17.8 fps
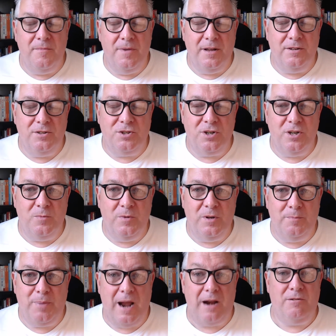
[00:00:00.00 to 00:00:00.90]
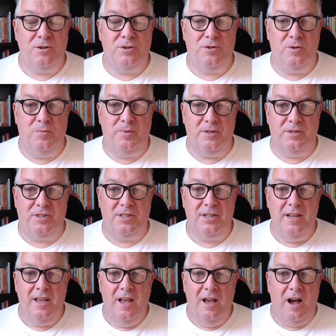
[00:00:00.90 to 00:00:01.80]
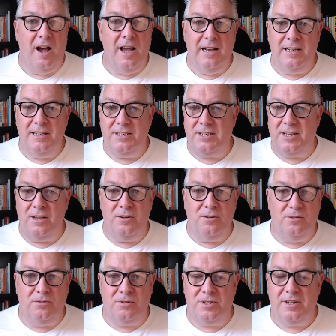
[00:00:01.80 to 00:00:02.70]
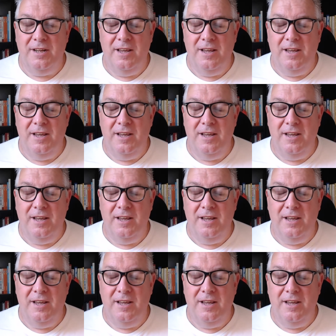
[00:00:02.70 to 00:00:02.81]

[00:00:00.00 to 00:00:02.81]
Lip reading: German paratroopers, highly skilled,